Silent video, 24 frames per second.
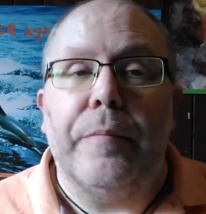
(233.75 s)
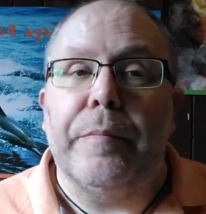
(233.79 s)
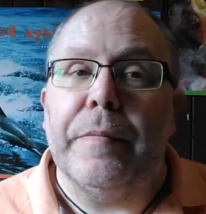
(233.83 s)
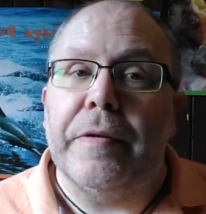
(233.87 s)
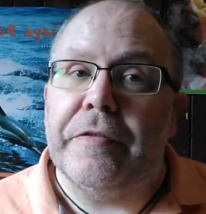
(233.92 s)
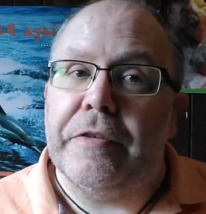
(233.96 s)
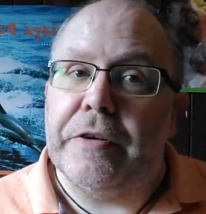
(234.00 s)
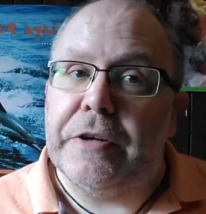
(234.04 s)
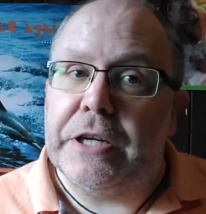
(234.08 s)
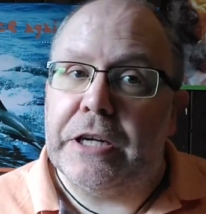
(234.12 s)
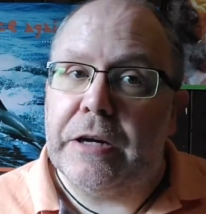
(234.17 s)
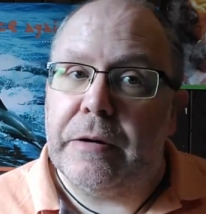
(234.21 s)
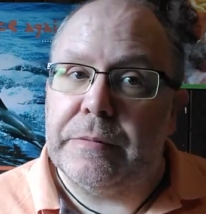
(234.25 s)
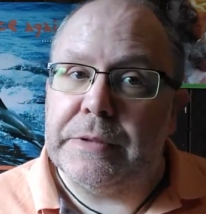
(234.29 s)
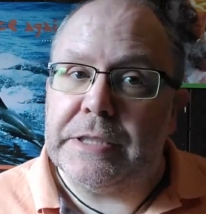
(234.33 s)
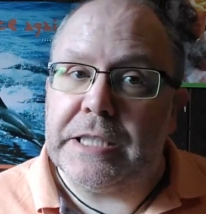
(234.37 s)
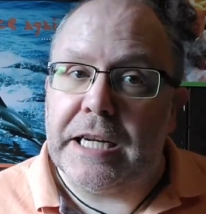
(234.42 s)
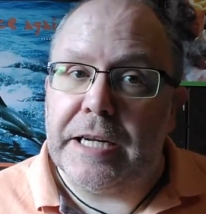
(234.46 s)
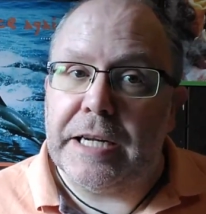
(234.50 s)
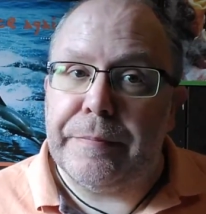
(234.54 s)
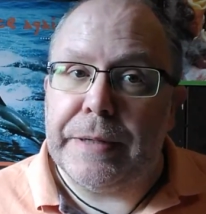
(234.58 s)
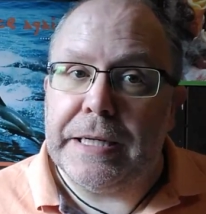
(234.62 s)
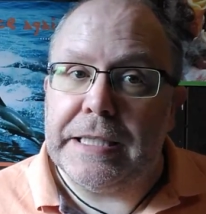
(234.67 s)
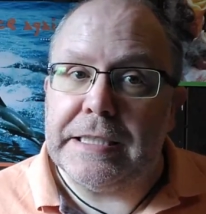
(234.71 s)
If it becomes
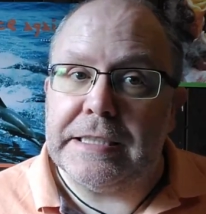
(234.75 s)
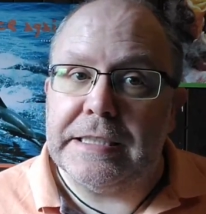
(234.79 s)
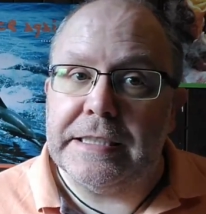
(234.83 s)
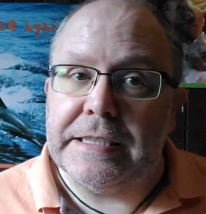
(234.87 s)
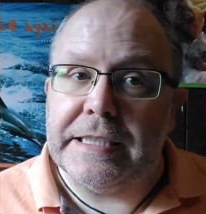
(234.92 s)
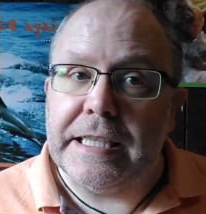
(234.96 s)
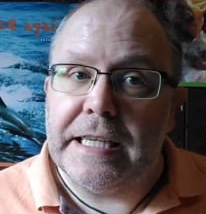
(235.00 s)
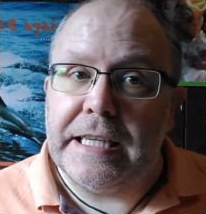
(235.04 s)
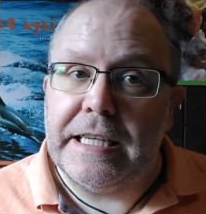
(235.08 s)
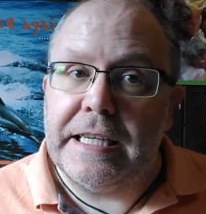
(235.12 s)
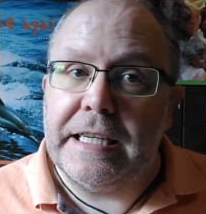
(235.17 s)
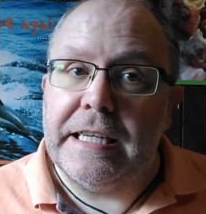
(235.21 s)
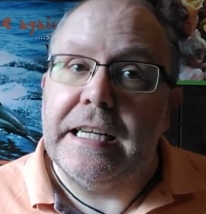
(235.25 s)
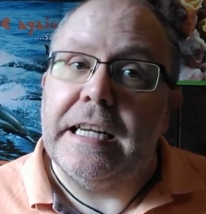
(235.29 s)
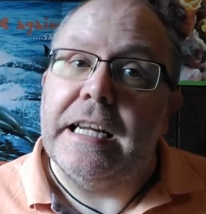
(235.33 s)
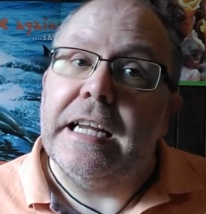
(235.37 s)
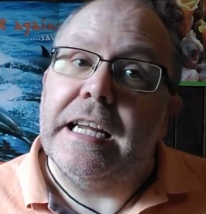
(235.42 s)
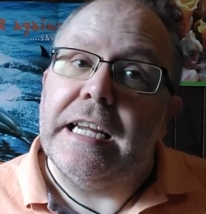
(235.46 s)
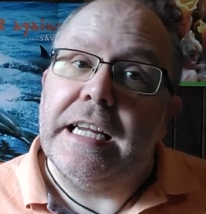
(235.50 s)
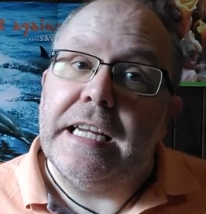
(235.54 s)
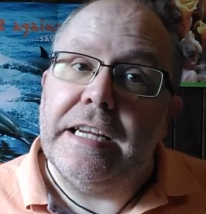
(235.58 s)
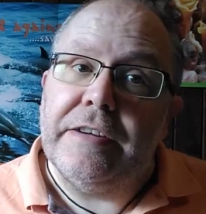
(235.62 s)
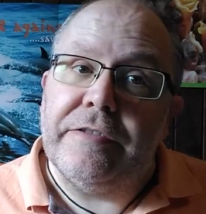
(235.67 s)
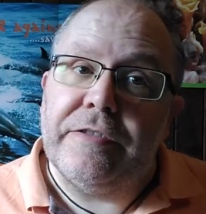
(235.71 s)
high pitched and tinny,
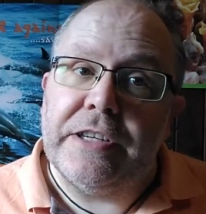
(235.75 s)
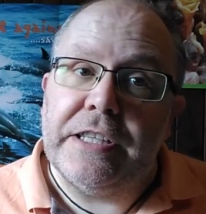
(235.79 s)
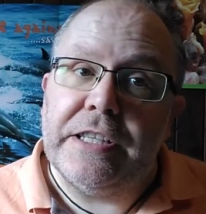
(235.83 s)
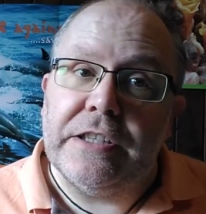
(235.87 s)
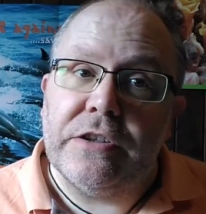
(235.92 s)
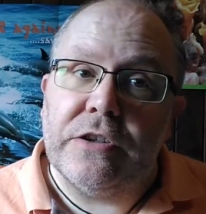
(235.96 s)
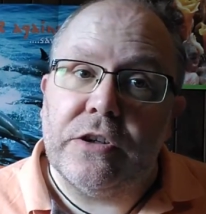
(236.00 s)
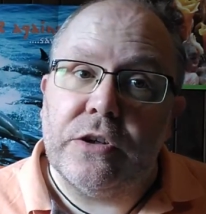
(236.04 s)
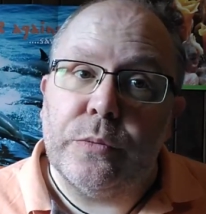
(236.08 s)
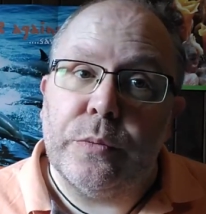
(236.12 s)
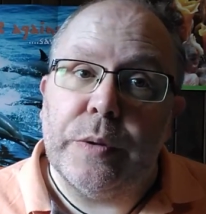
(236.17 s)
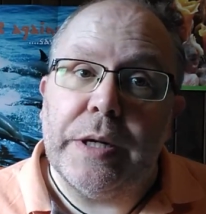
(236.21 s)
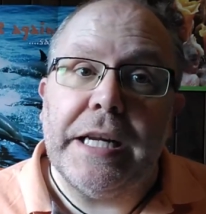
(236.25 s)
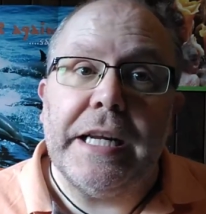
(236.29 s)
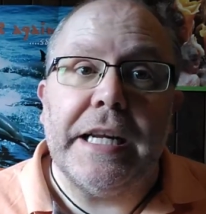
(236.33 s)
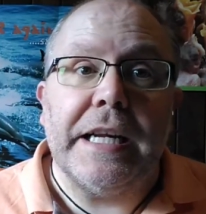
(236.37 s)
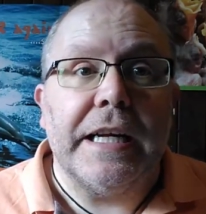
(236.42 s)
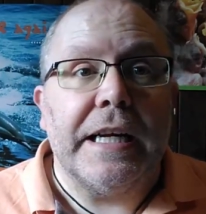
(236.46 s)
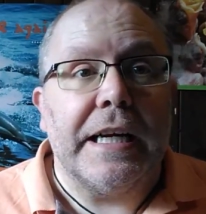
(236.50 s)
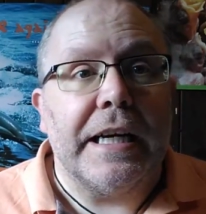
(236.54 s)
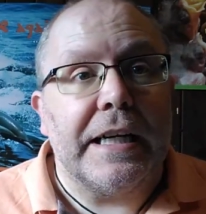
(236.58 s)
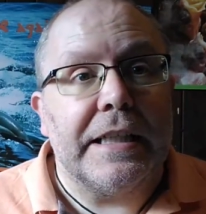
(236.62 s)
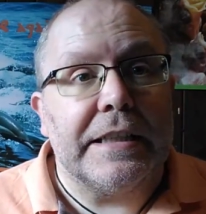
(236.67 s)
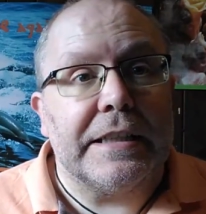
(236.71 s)
you went the wrong way.
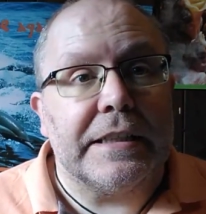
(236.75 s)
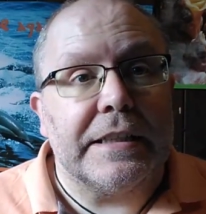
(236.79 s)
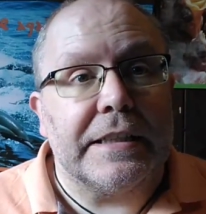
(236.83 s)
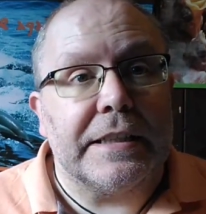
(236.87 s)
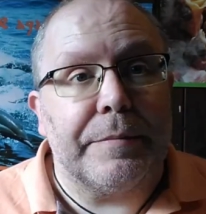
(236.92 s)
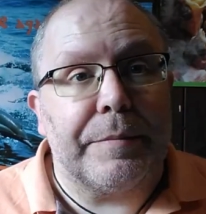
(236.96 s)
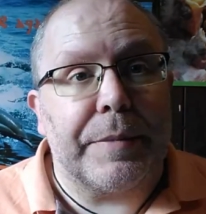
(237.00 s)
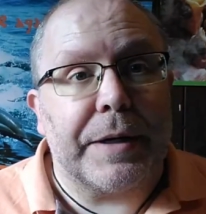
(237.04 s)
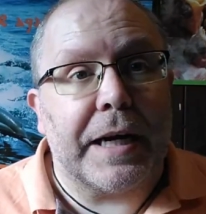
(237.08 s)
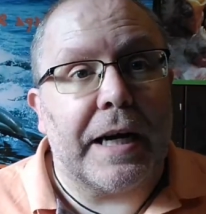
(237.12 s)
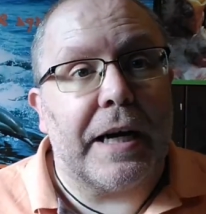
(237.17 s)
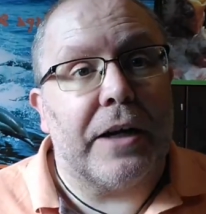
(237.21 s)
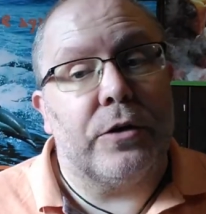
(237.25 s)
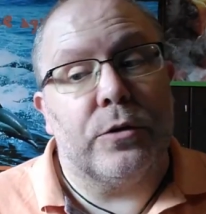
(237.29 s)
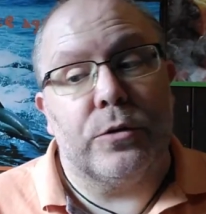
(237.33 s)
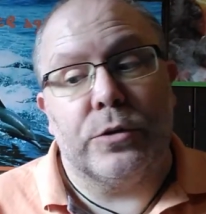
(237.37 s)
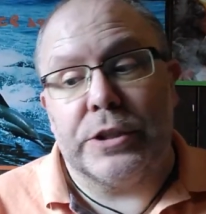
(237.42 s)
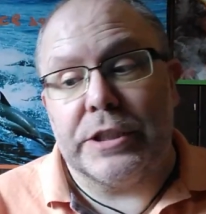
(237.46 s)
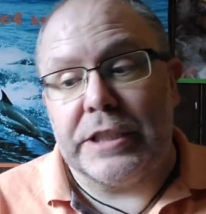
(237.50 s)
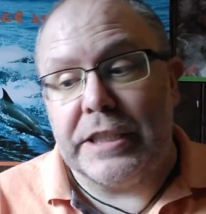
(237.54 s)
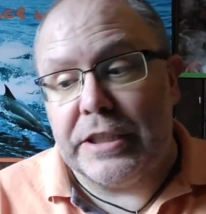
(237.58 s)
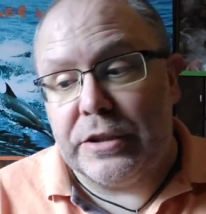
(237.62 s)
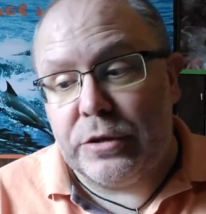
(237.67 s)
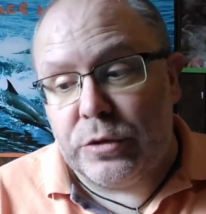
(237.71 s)
It's a soprano,
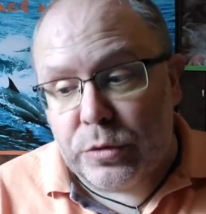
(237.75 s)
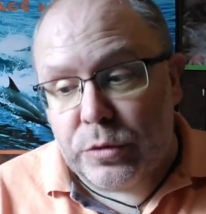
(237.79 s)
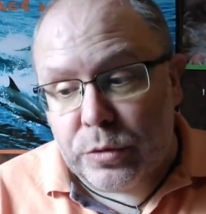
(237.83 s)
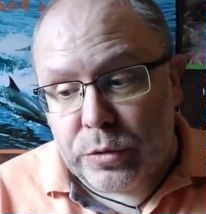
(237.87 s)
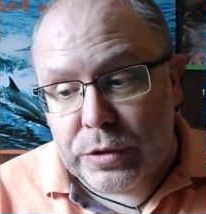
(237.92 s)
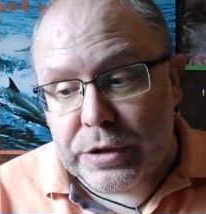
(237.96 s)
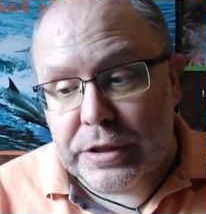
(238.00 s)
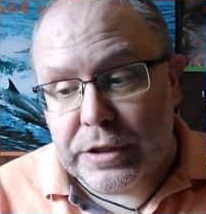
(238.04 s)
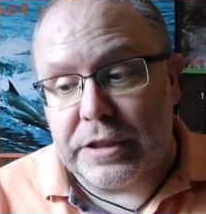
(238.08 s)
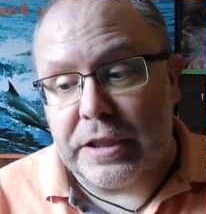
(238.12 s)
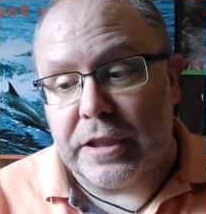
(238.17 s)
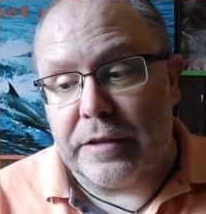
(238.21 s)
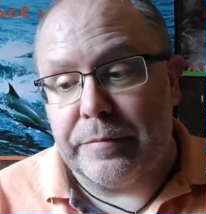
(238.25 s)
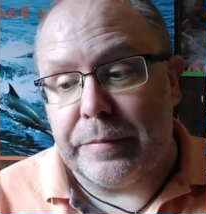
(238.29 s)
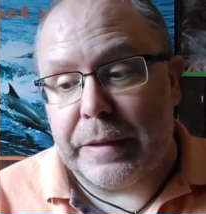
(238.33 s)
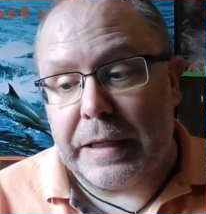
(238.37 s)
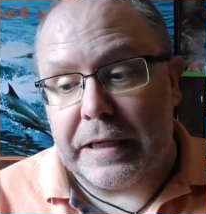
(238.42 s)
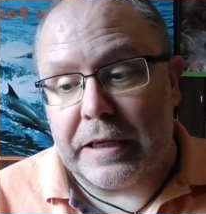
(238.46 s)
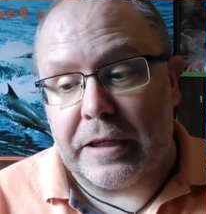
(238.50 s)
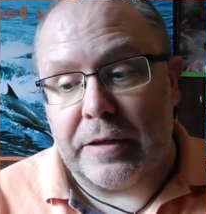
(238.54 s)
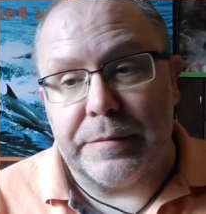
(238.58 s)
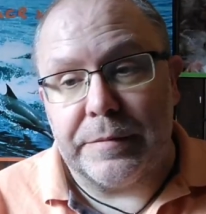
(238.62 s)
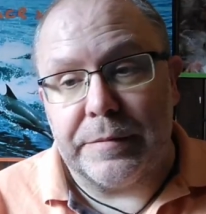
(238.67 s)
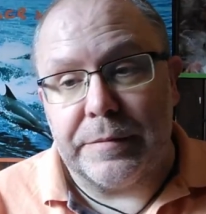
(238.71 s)
so you know to turn
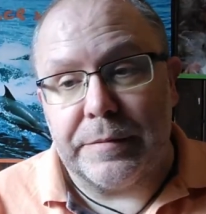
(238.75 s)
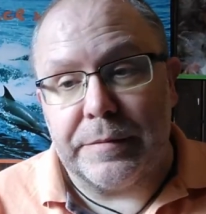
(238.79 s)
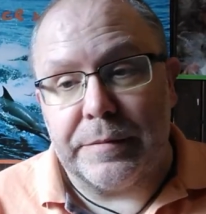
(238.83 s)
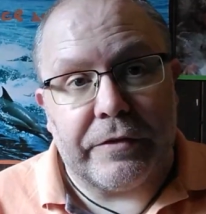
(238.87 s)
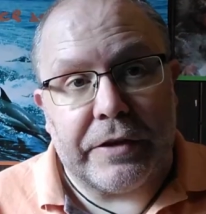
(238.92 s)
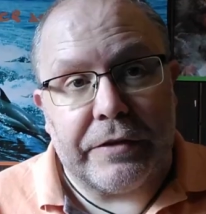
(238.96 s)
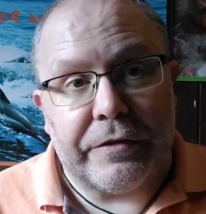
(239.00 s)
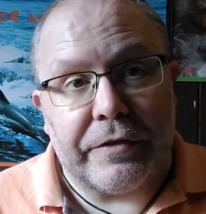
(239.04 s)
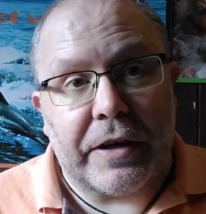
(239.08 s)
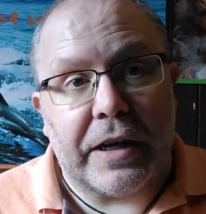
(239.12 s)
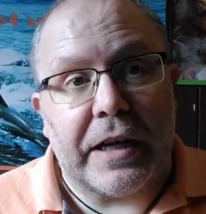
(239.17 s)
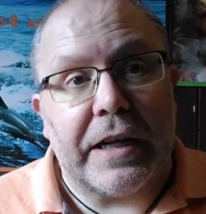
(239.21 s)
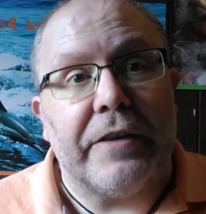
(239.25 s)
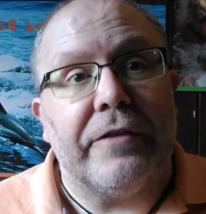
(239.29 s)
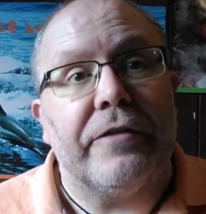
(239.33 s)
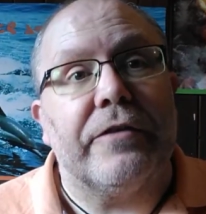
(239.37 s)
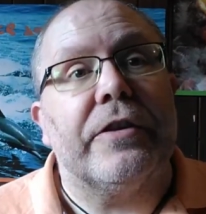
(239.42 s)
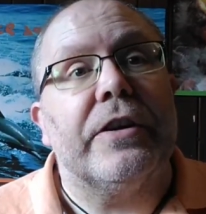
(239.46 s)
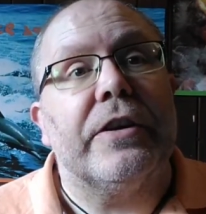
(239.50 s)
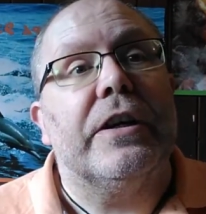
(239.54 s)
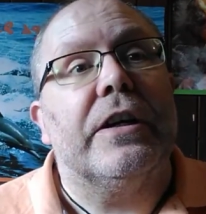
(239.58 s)
back up to 55.